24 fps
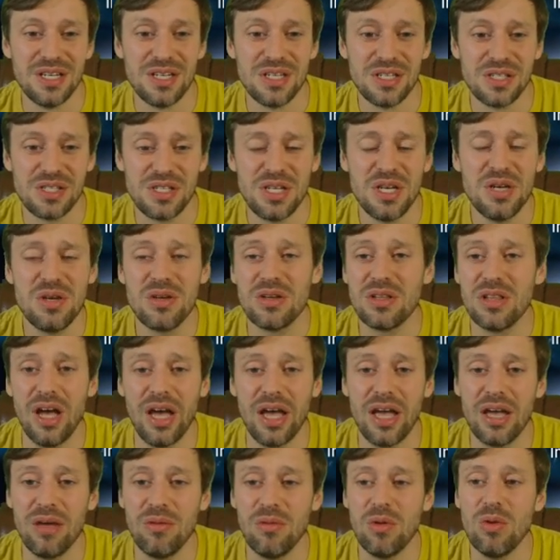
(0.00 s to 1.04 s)
two,
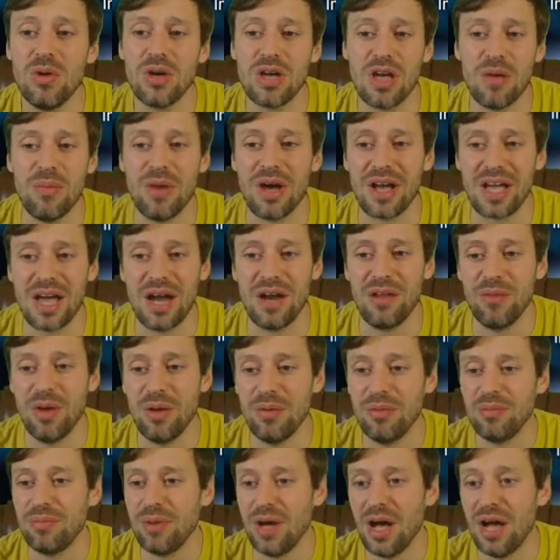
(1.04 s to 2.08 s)
like, we'll look at my account in a
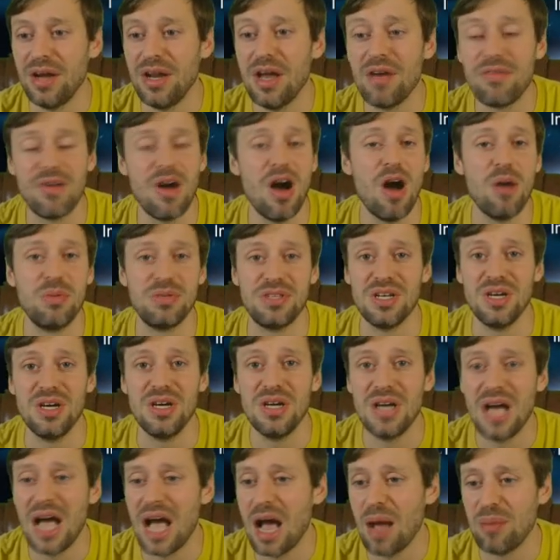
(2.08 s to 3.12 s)
moment, but another
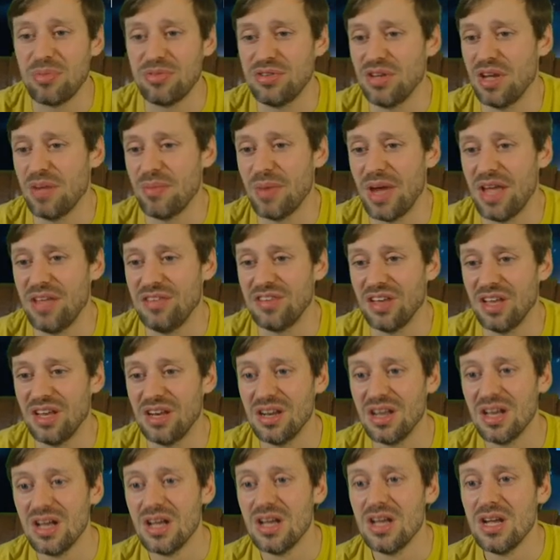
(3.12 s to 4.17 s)
Arbiter, absolutely
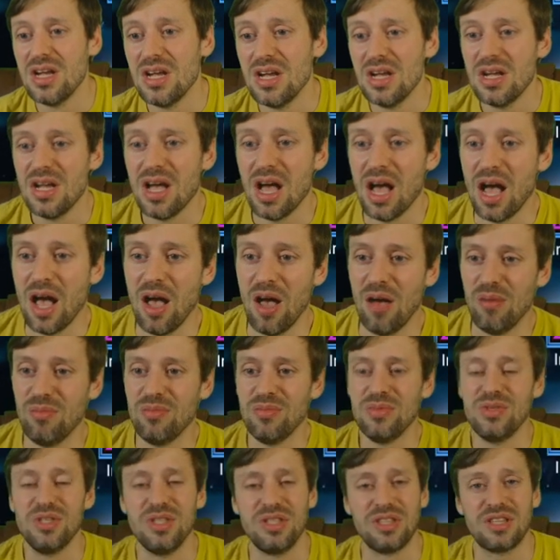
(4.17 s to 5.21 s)
amazing.
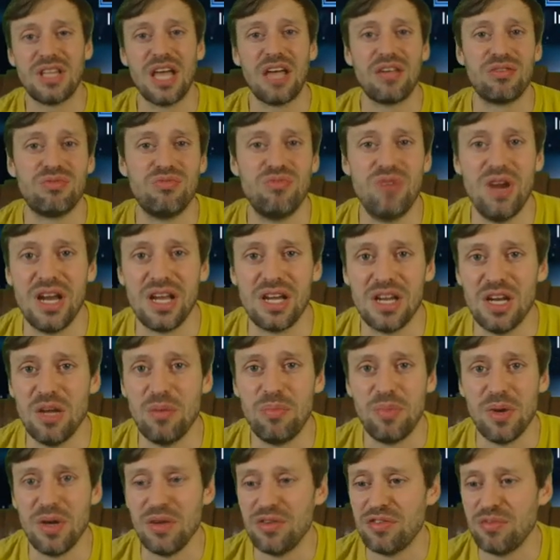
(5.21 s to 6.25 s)
Um, that's really going to
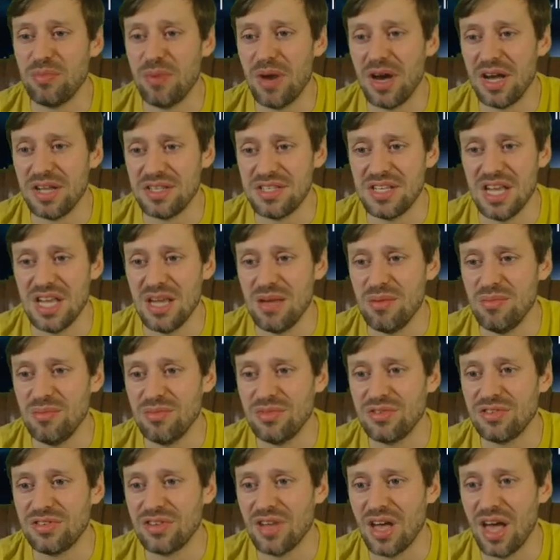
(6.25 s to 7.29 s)
boost my
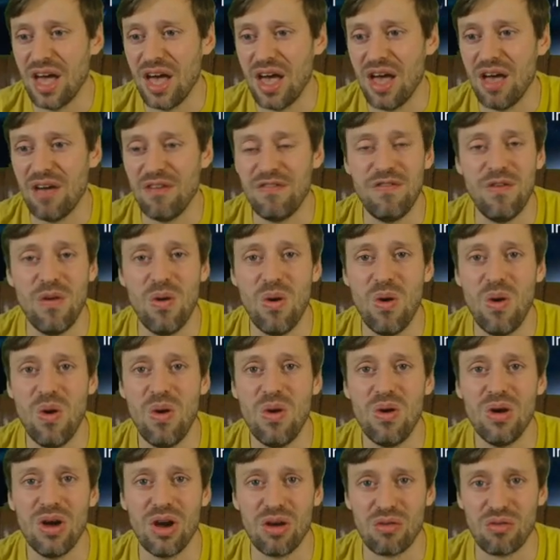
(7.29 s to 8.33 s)
teams uh,
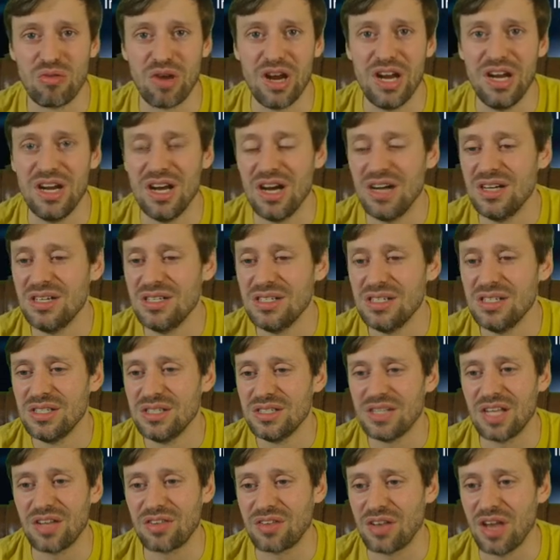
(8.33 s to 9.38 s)
for Arena
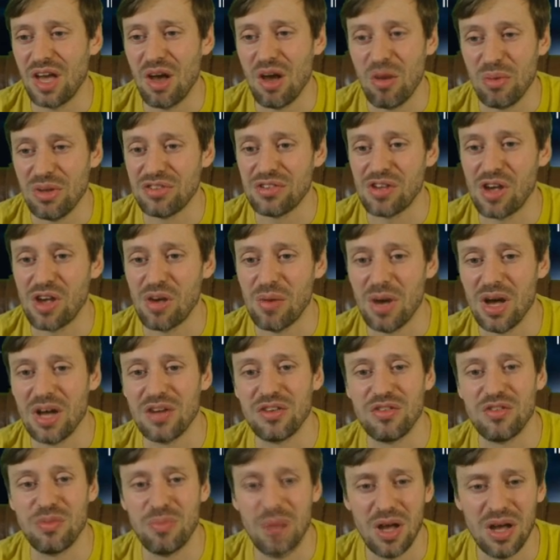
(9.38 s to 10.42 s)
that's going to help me so
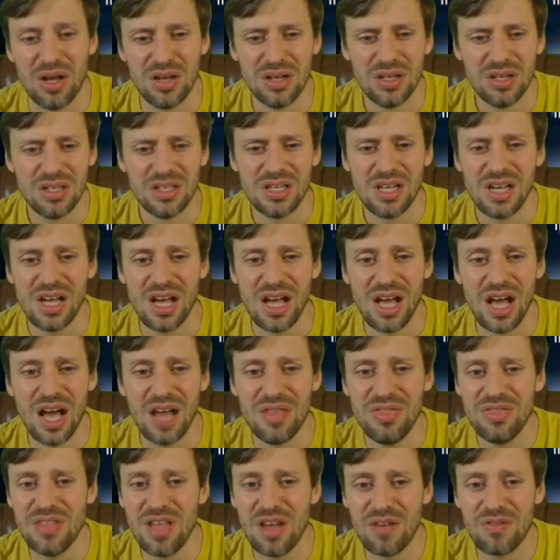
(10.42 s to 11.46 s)
much. But
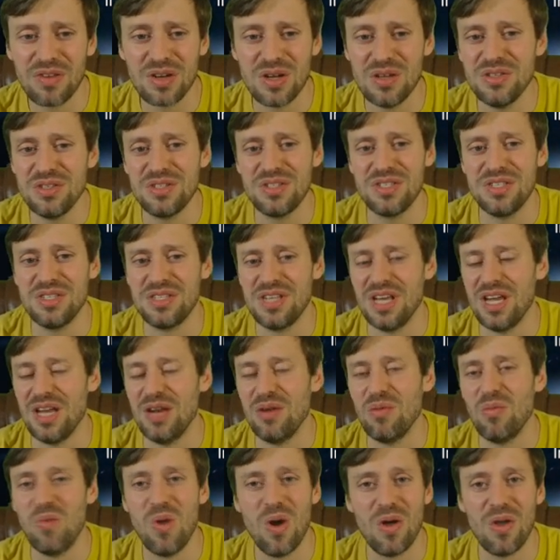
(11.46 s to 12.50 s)
another
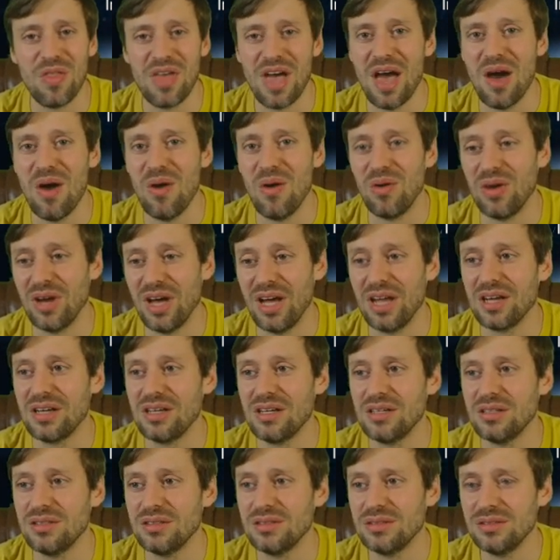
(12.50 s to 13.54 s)
Constantine, what the hell? Like,
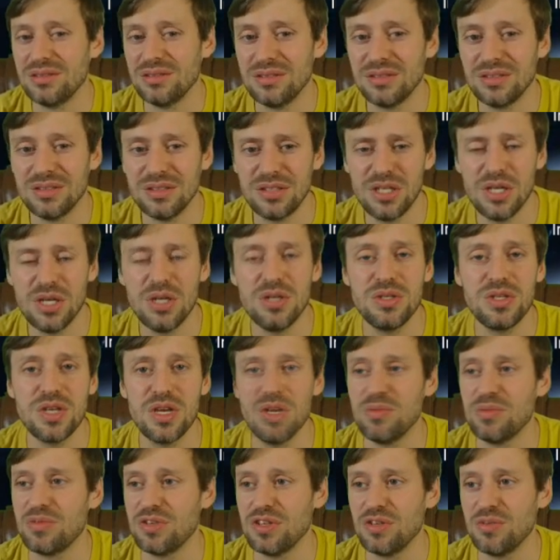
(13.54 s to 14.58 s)
two
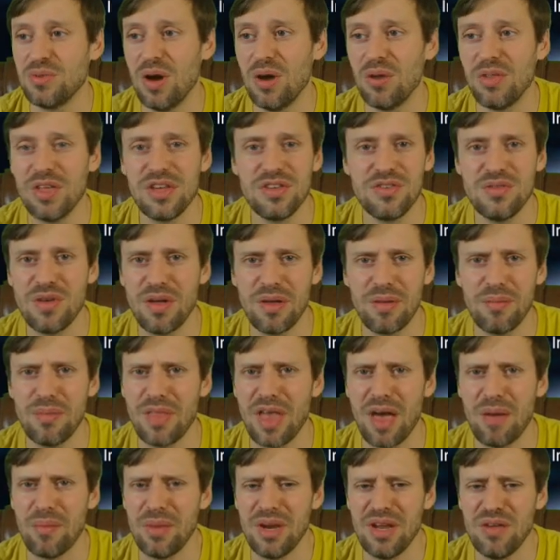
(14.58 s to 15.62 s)
dupes as well. There's not
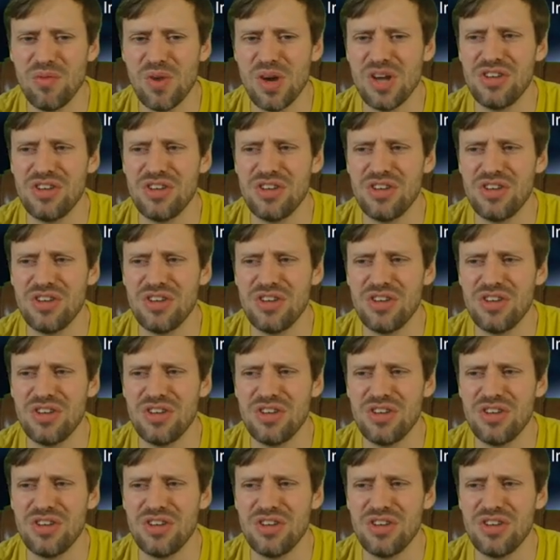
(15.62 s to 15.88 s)
that many Void